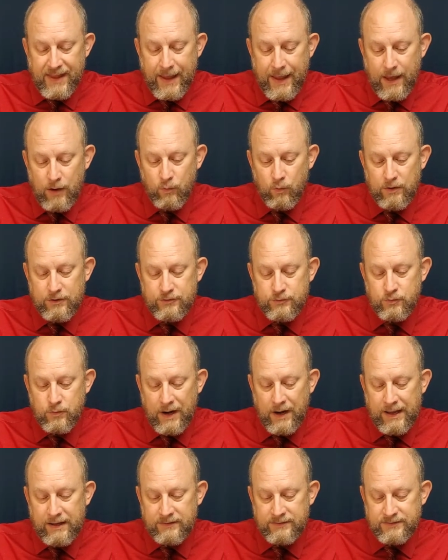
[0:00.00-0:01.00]
and was
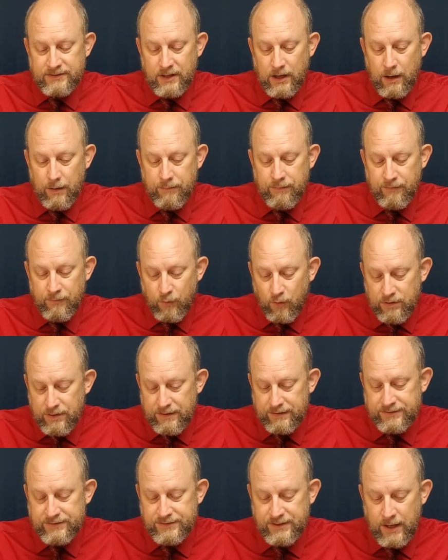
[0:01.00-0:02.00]
raised up for
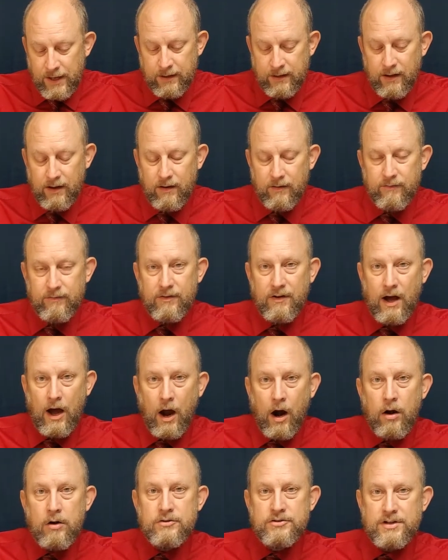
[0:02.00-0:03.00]
the sake of
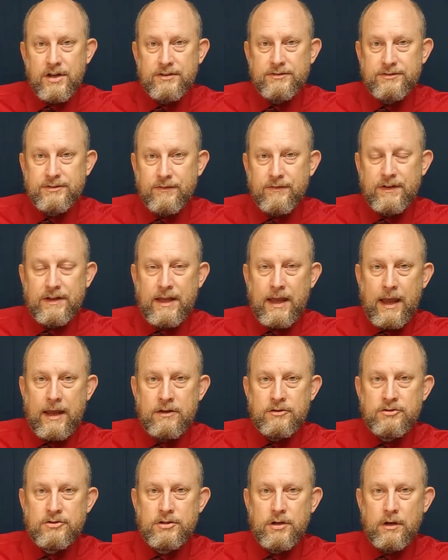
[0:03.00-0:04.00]
our
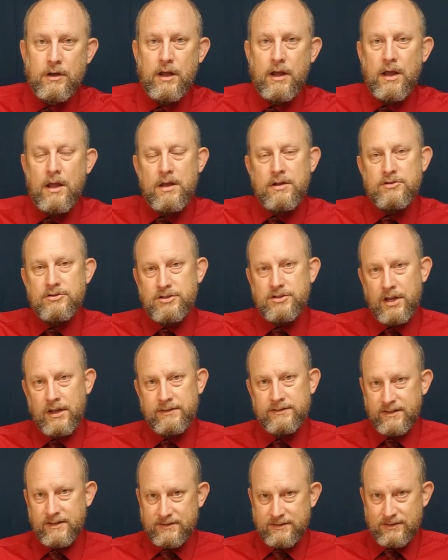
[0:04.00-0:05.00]
justification.
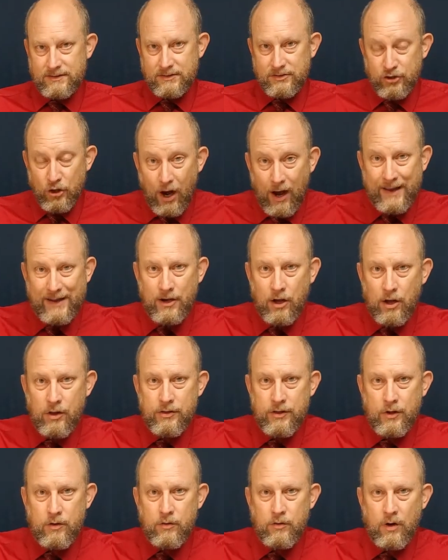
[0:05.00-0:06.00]
Jesus died on
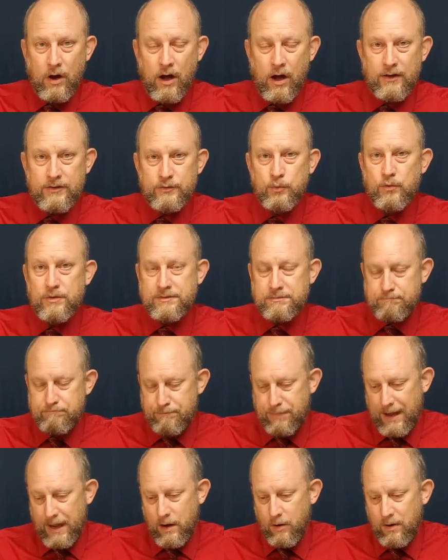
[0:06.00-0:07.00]
the cross, was
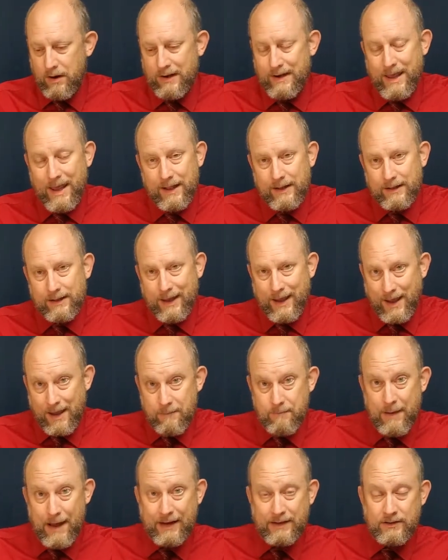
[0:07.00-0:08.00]
buried, and
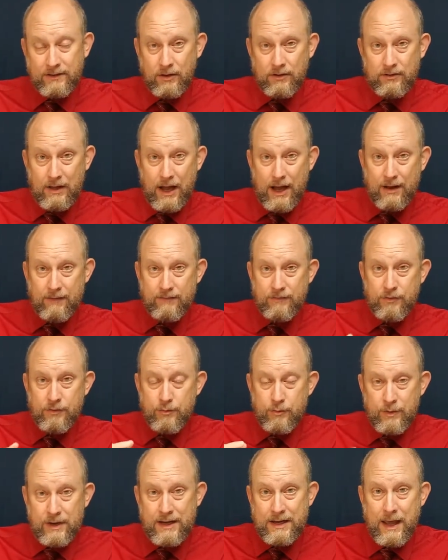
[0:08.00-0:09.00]
came back to life
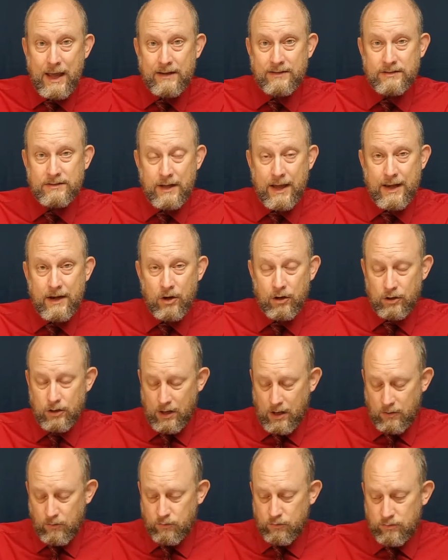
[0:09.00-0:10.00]
three days later.
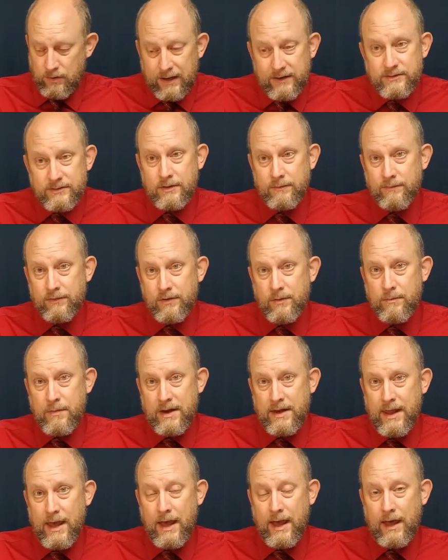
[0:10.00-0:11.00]
God raised him from
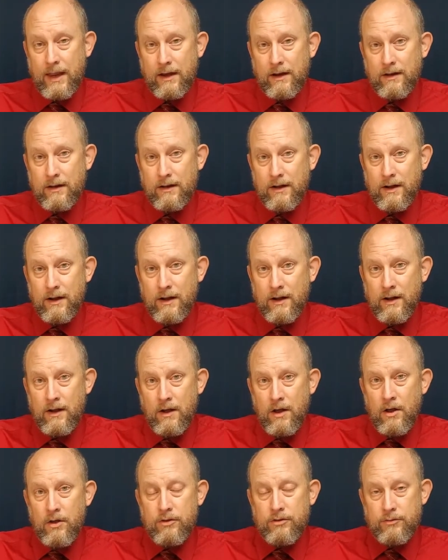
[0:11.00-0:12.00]
the dead.
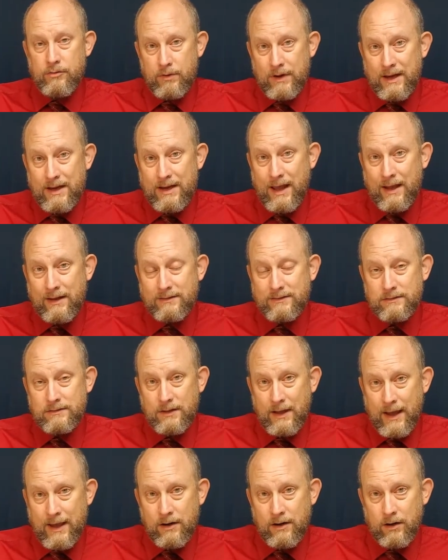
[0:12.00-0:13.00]
Three days
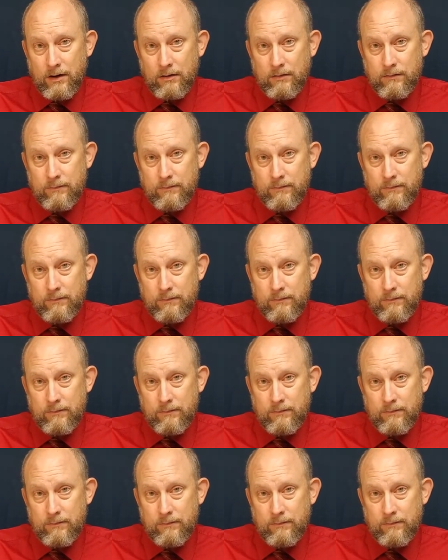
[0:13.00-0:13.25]
later,